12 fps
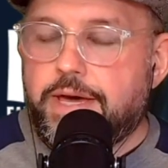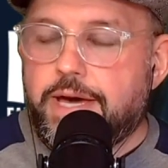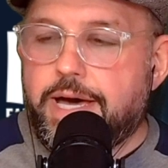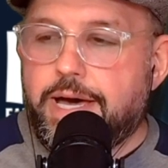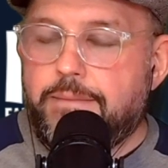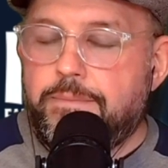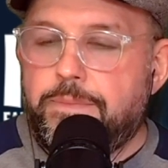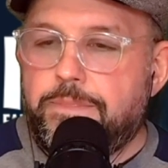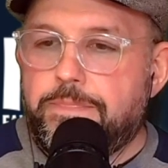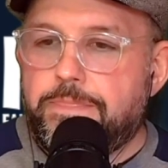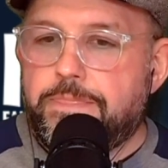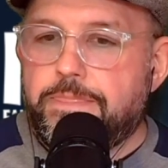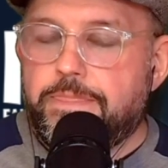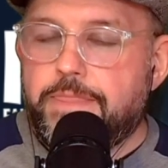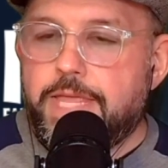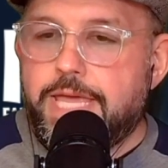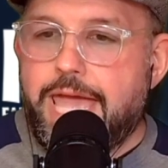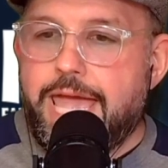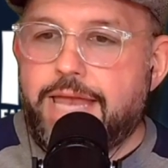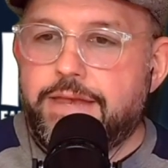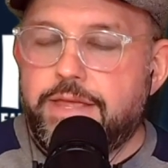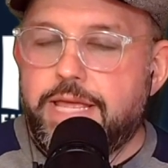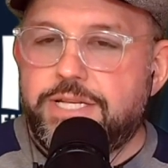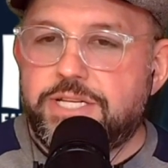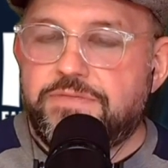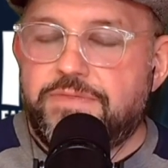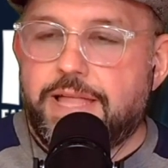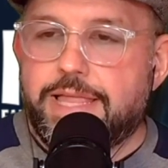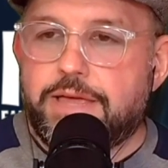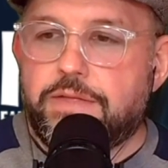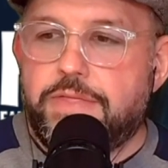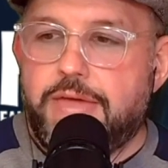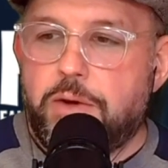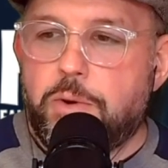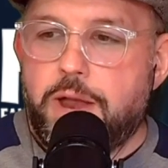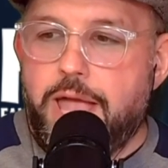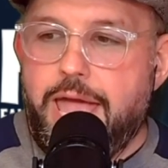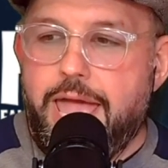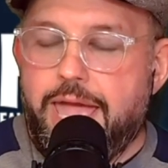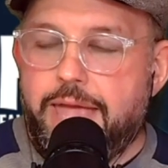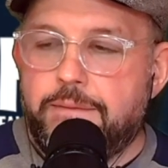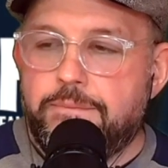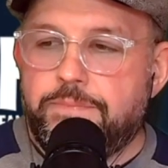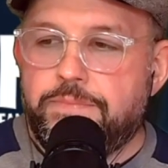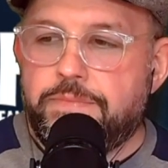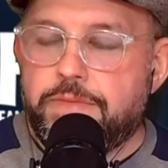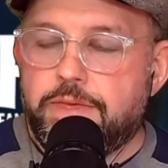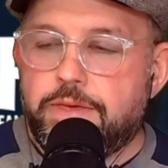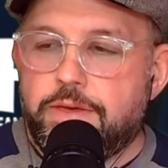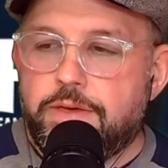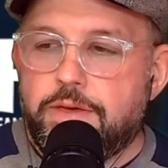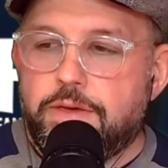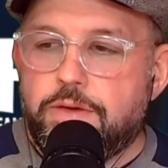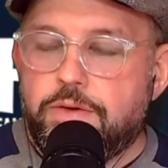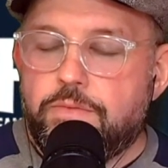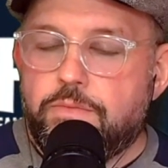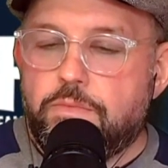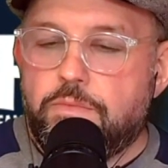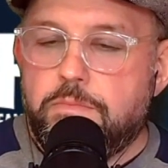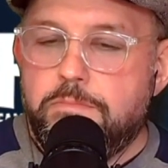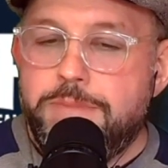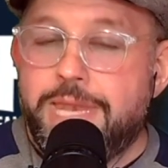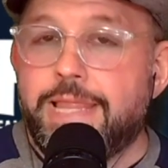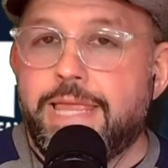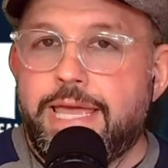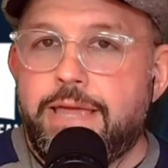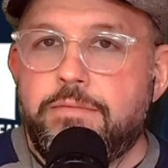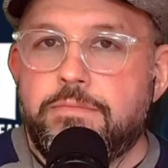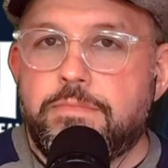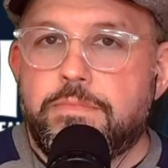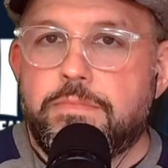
Um, and it just felt like they were a middling